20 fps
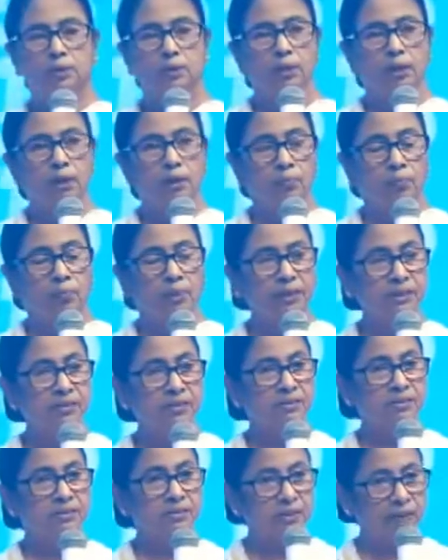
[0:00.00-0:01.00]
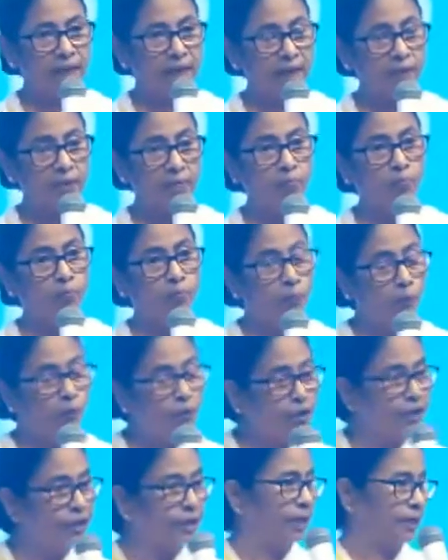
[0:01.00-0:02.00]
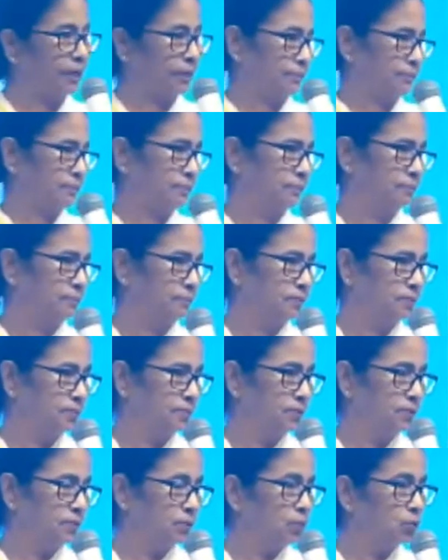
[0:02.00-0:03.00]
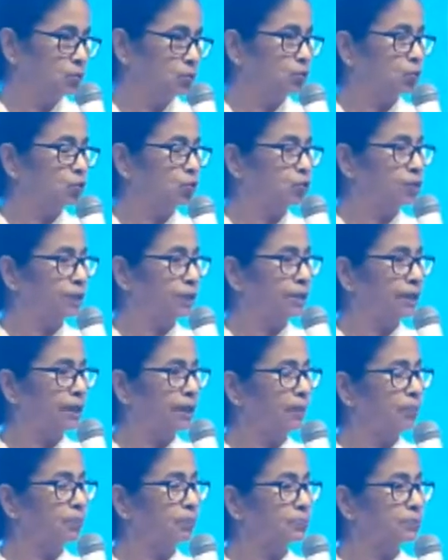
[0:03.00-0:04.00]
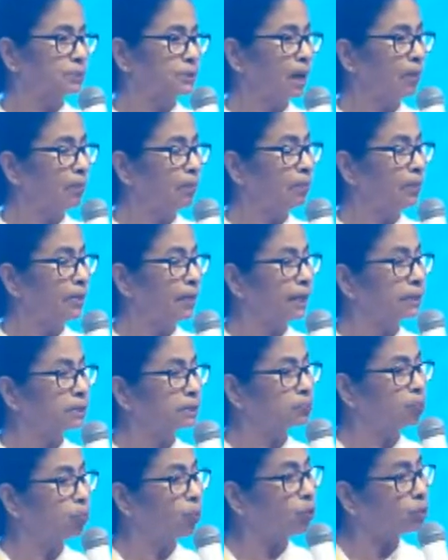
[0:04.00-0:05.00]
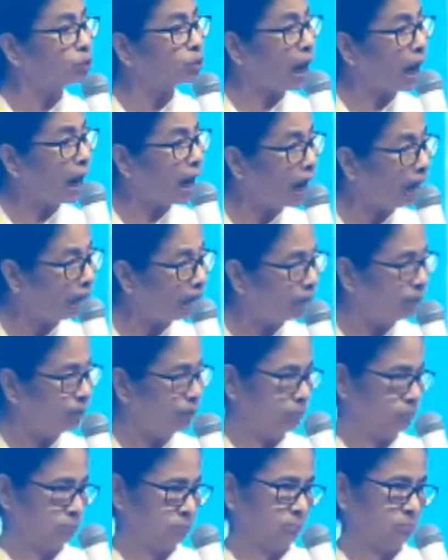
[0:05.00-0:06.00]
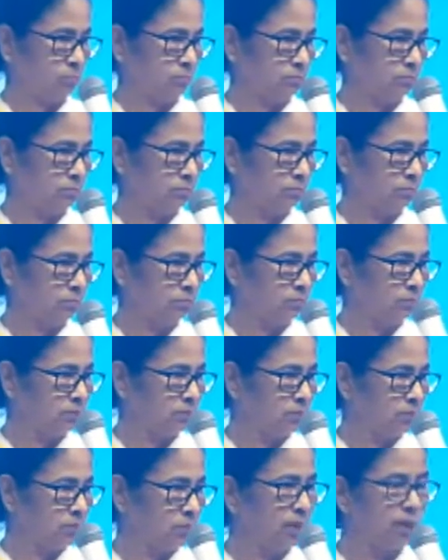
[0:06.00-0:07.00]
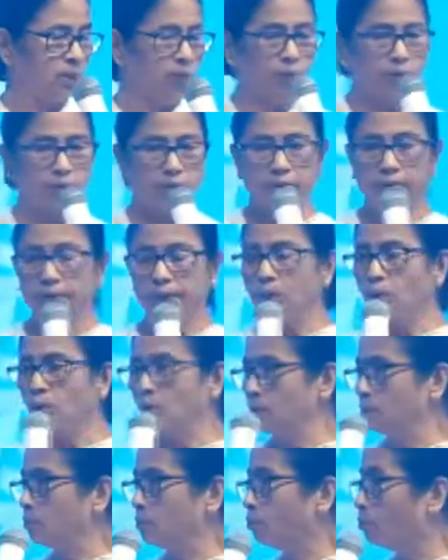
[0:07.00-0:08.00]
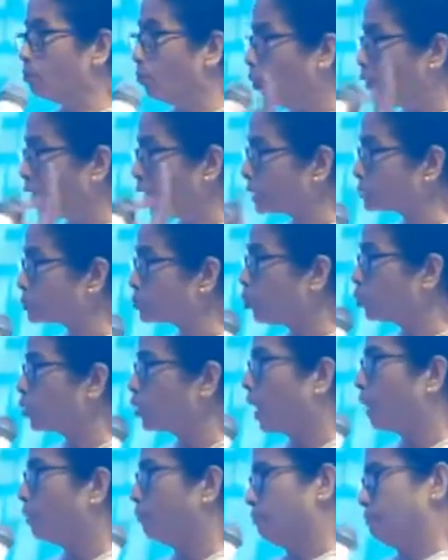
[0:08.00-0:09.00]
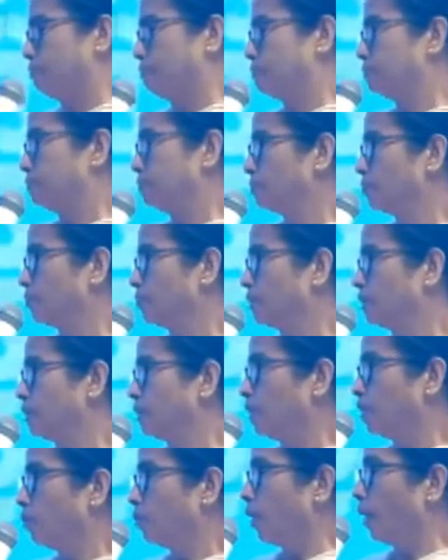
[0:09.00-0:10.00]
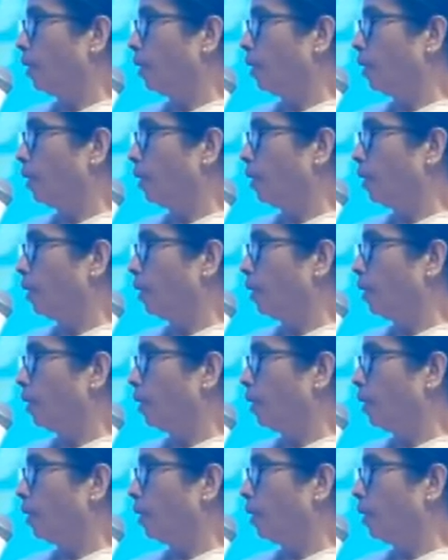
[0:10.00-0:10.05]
please take more care to set up some export hub in West Bengal, more export hub from